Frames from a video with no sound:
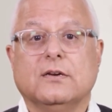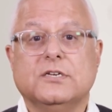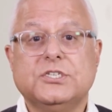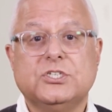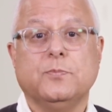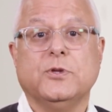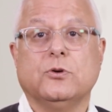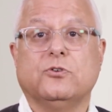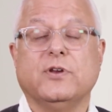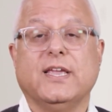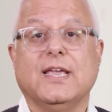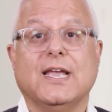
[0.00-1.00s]

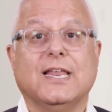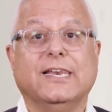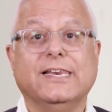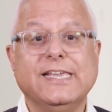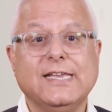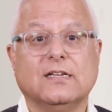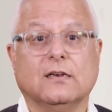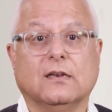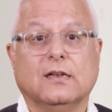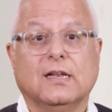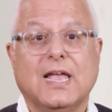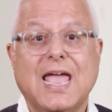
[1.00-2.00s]
distributory,
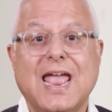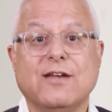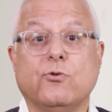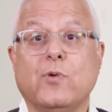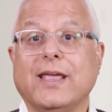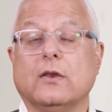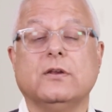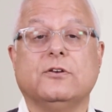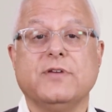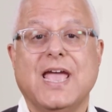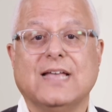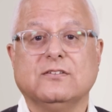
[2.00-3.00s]
legal, and
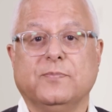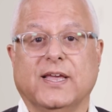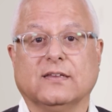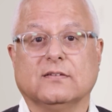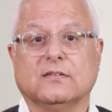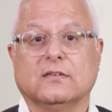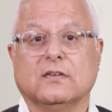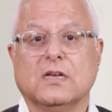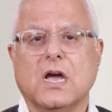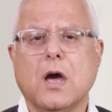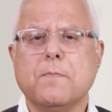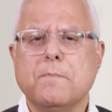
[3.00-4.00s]
regulatory aspects.
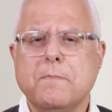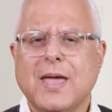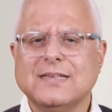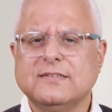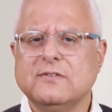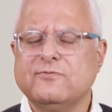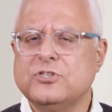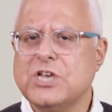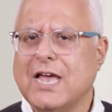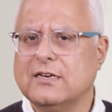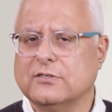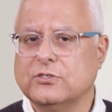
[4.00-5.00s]
A massive
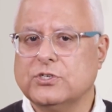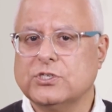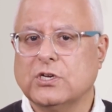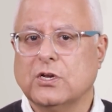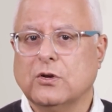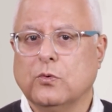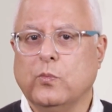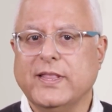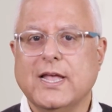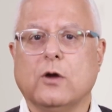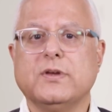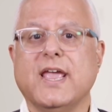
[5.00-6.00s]
challenge
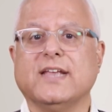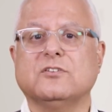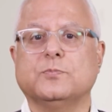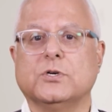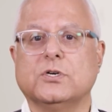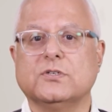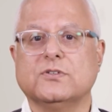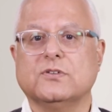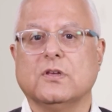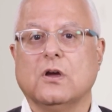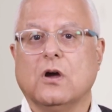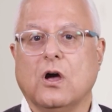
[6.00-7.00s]
without
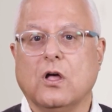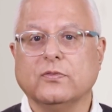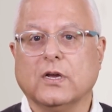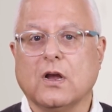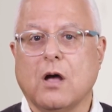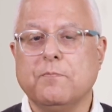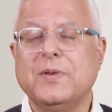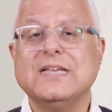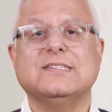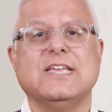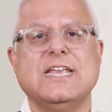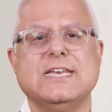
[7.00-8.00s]
experts on the
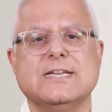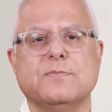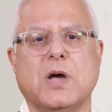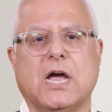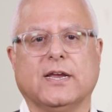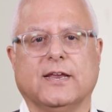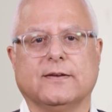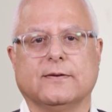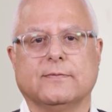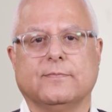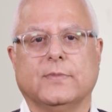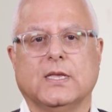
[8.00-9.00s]
complex Indian market.
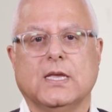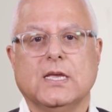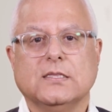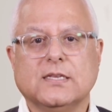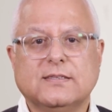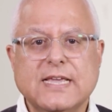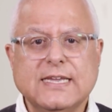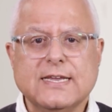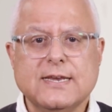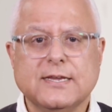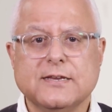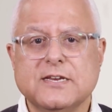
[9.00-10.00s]
The Think
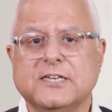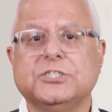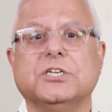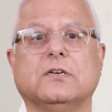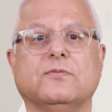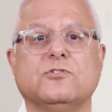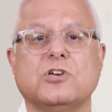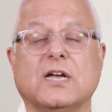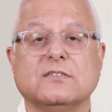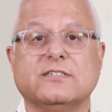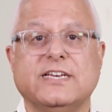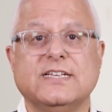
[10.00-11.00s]
India initiative
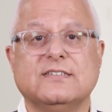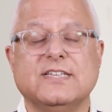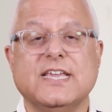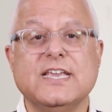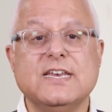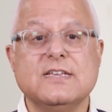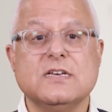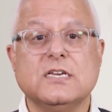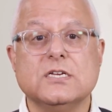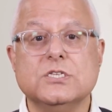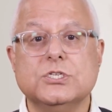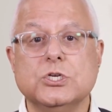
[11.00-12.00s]
translates the Indian
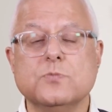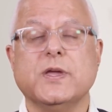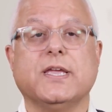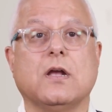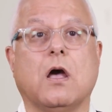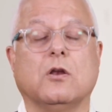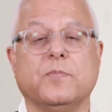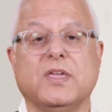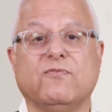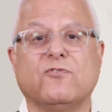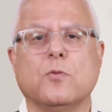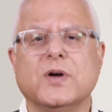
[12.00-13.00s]
consumer
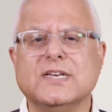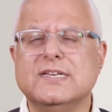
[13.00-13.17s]
economy from a